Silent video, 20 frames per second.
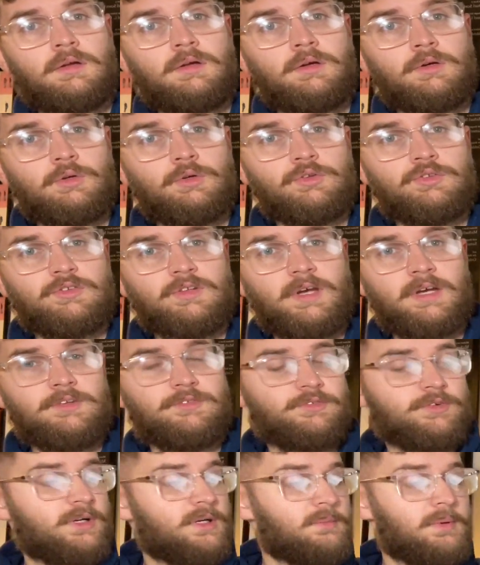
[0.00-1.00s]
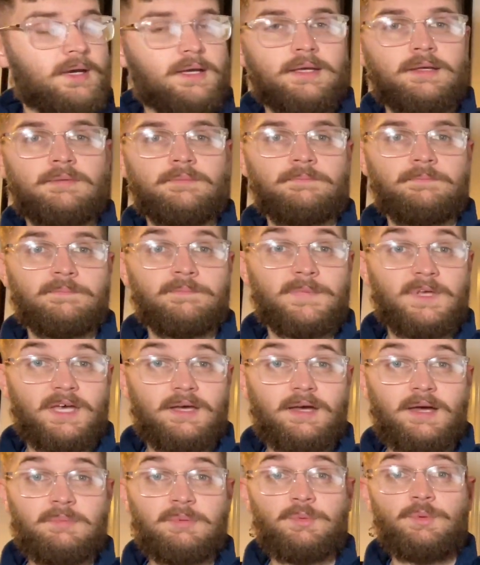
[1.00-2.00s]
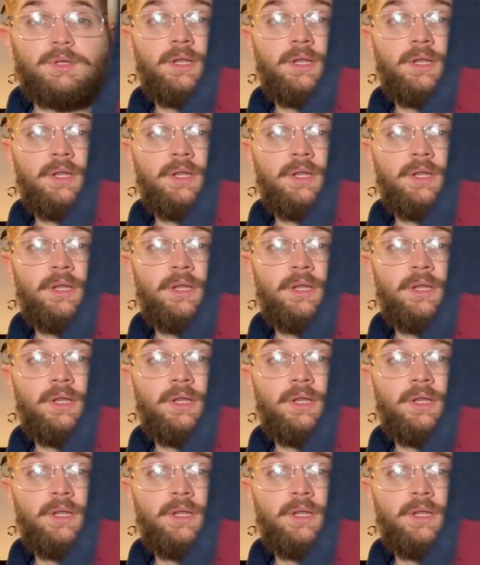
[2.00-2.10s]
Good size for eBay. Yeah, happy with